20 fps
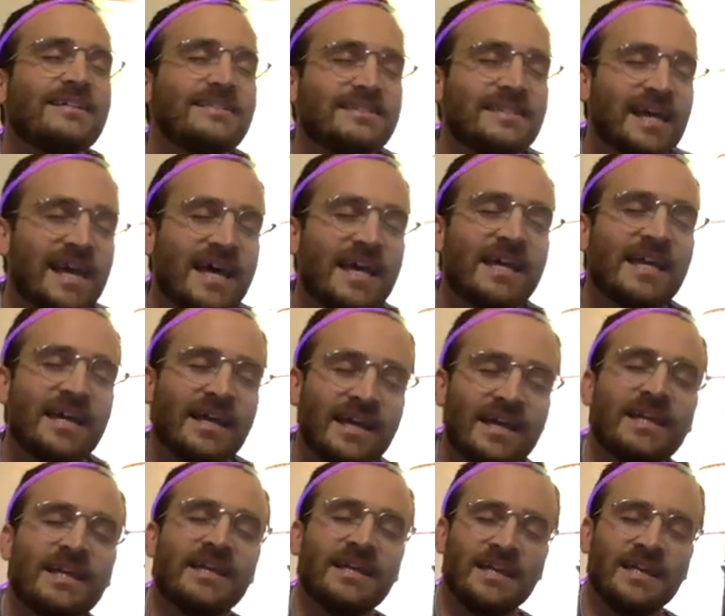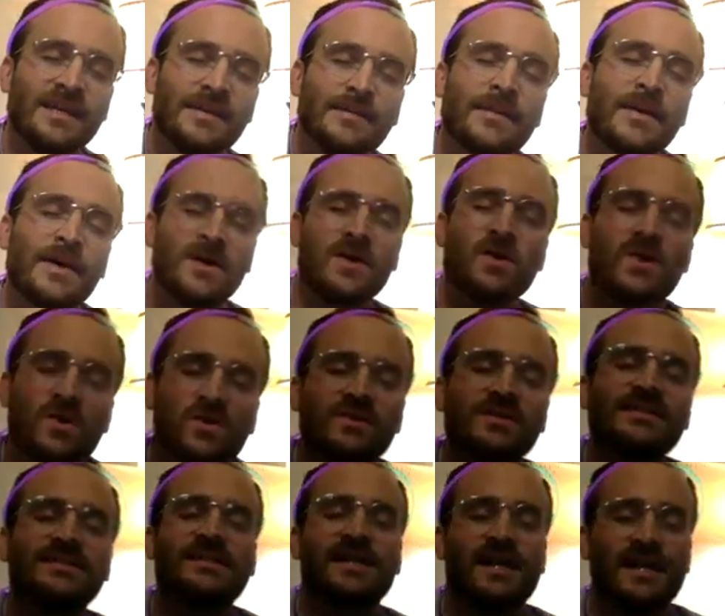dated emo
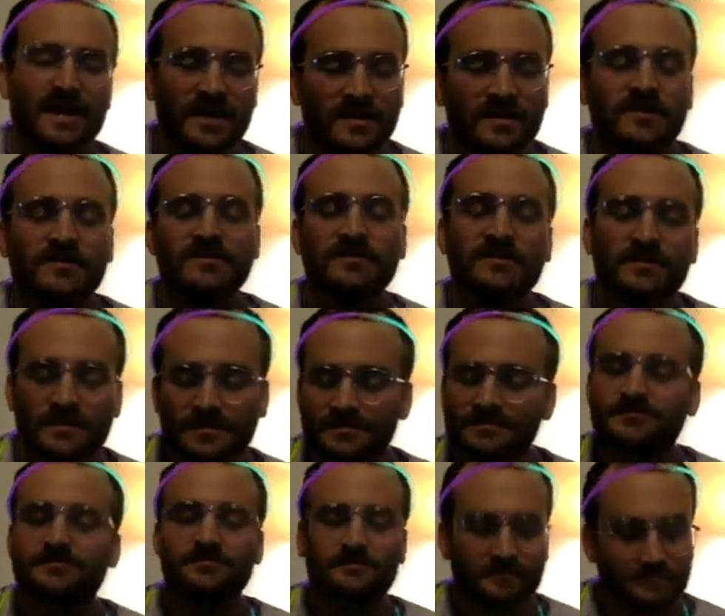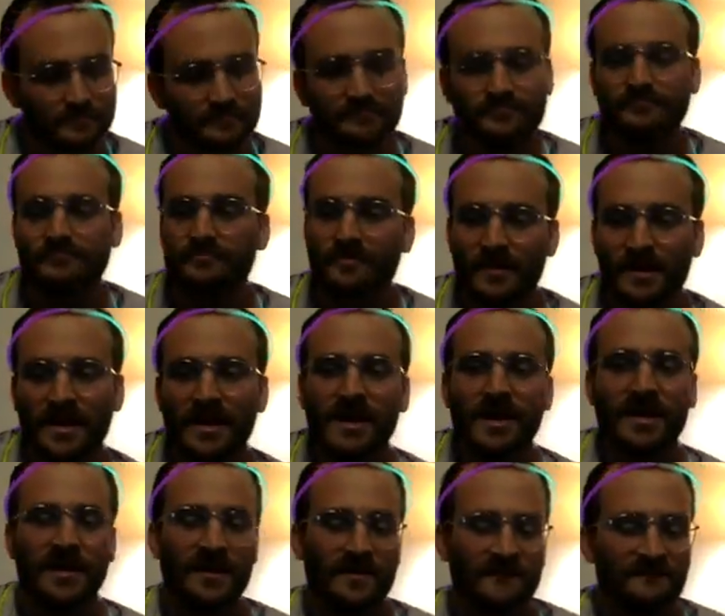sound.
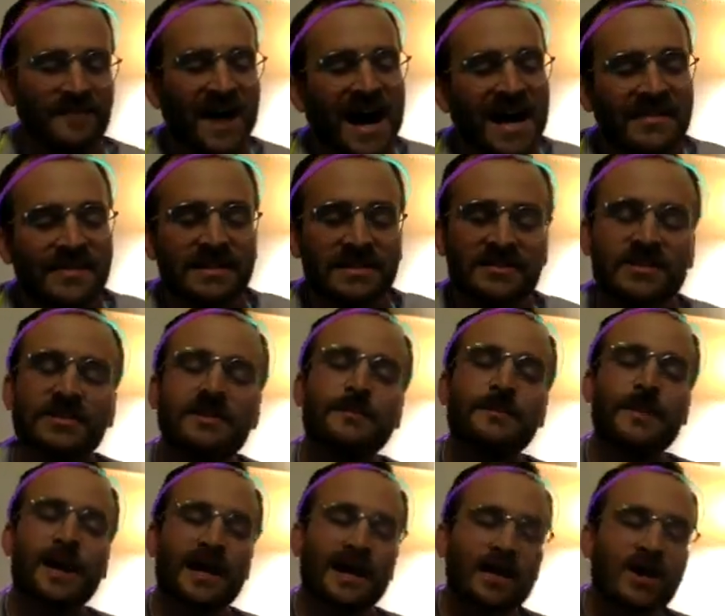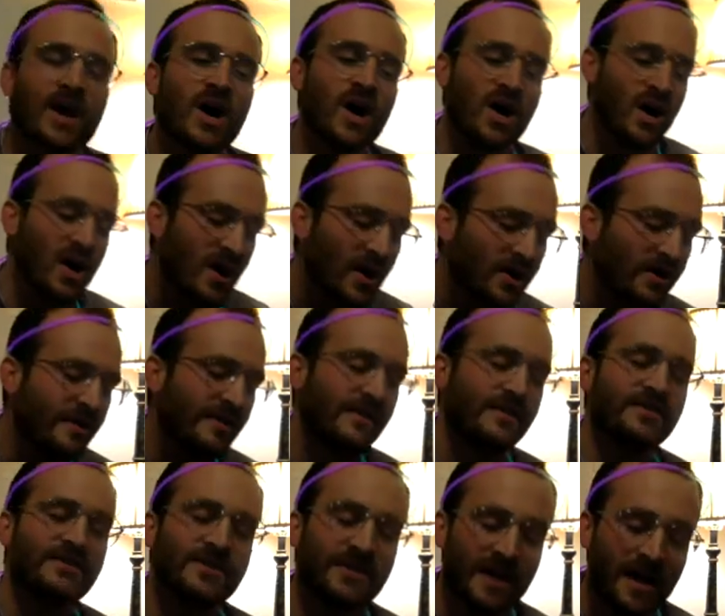And I finally took my car to
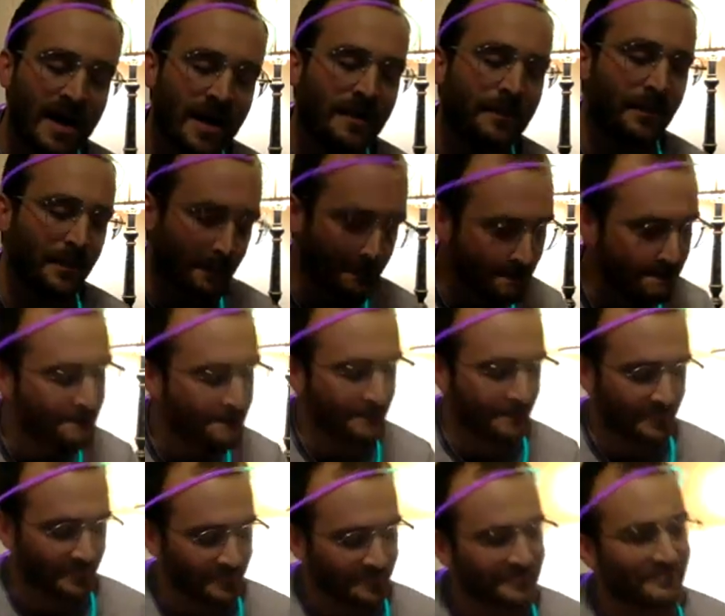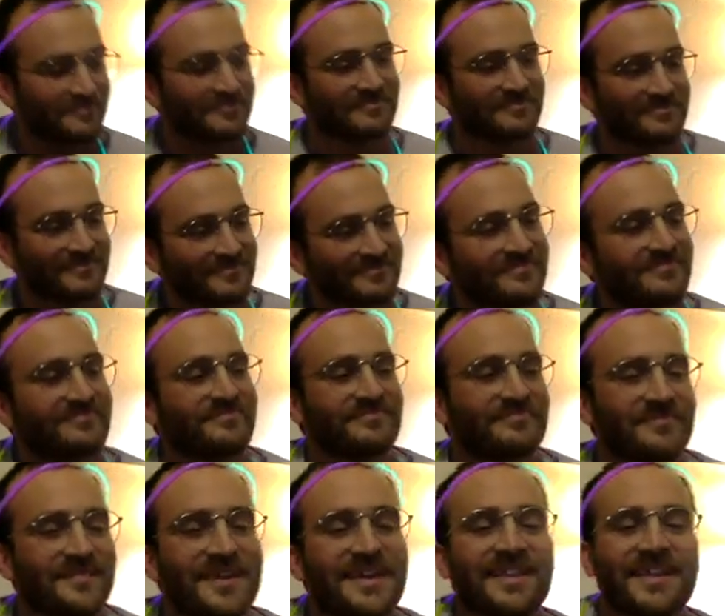the shop.
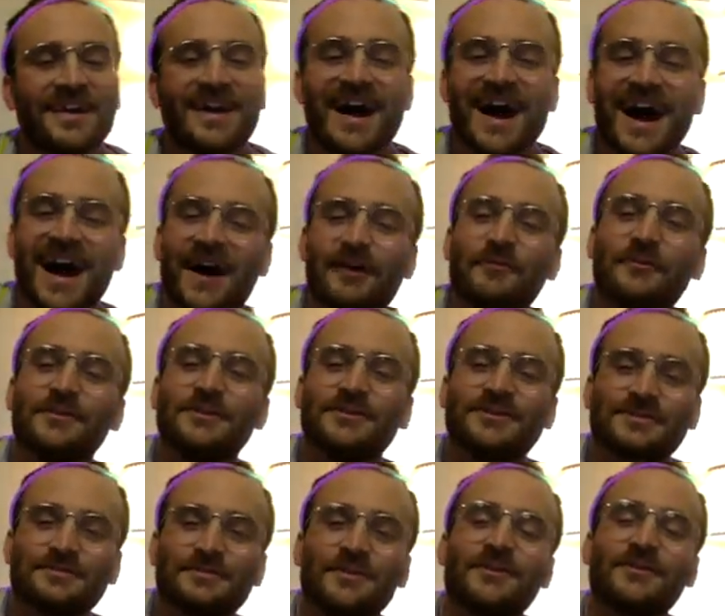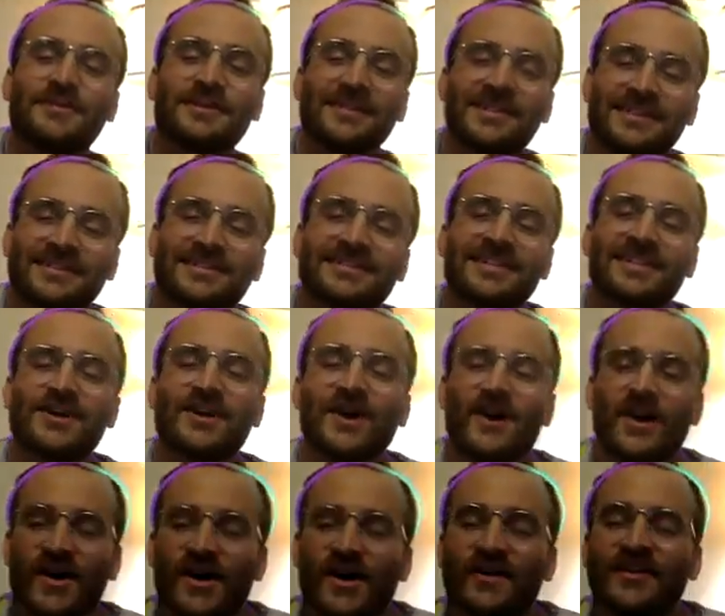The guy was smoking a
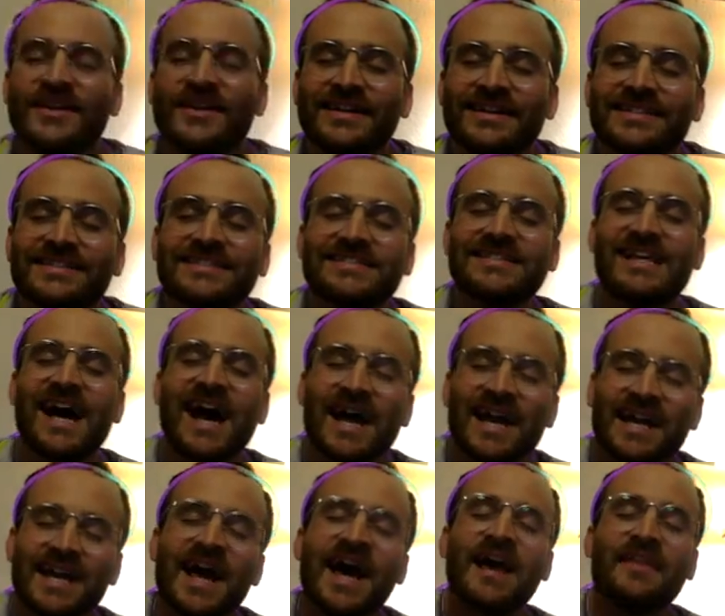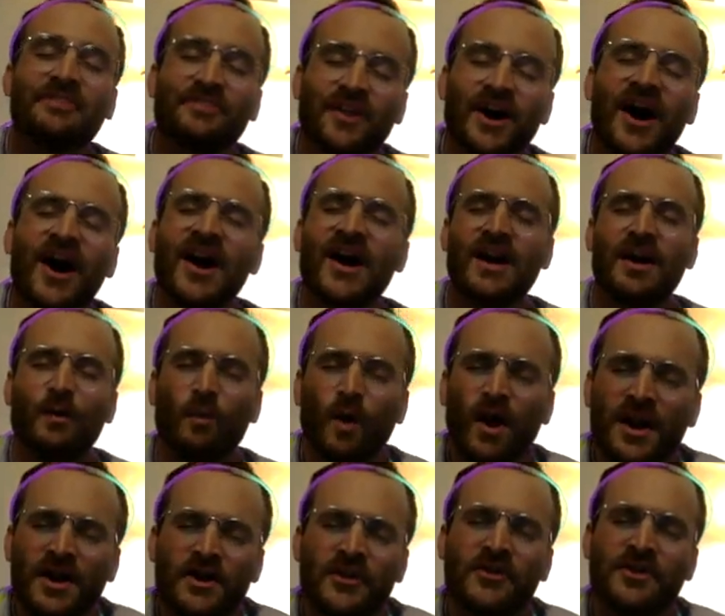cigar inside, and I thought, I
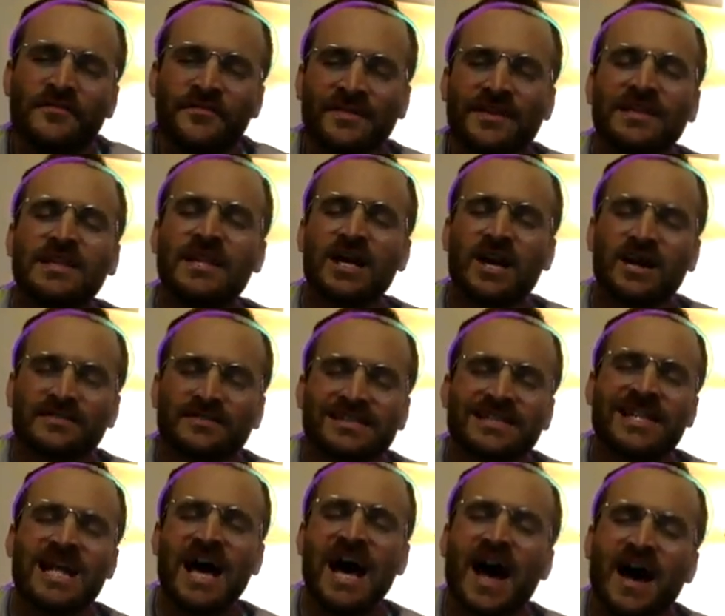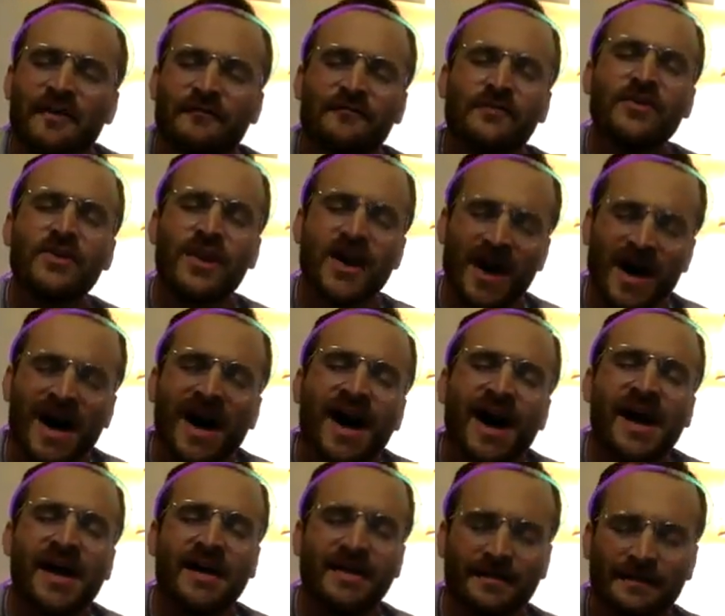wonder if he loves life or
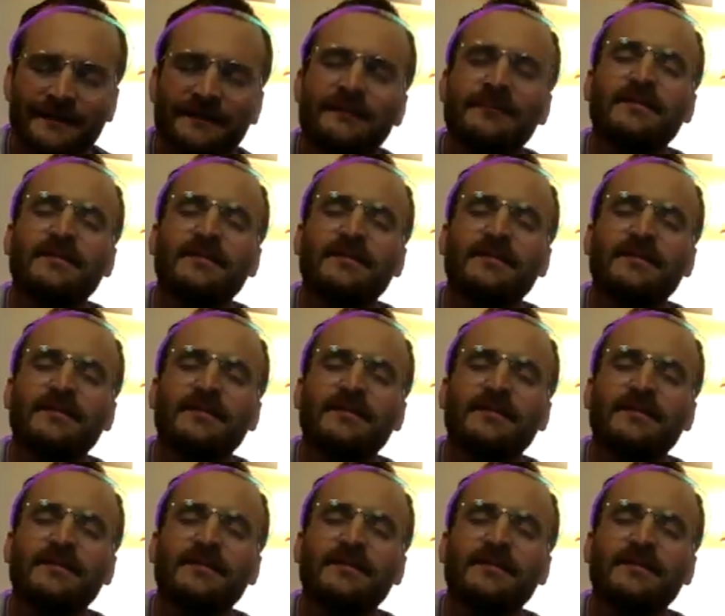not,